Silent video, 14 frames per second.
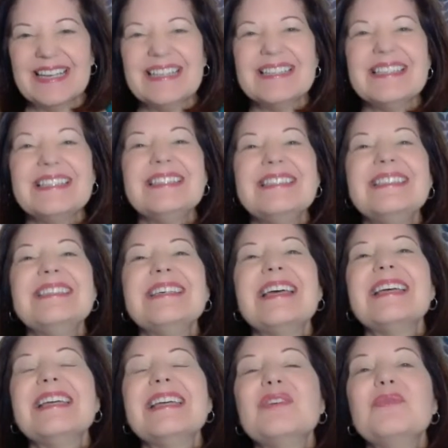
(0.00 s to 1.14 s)
and
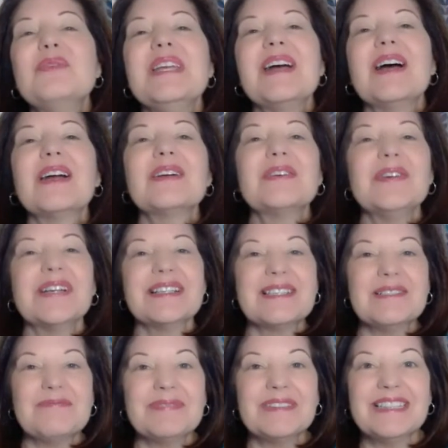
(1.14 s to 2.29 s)
today we are going
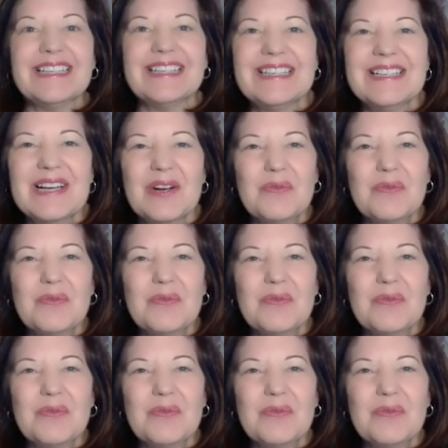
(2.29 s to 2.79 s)
to play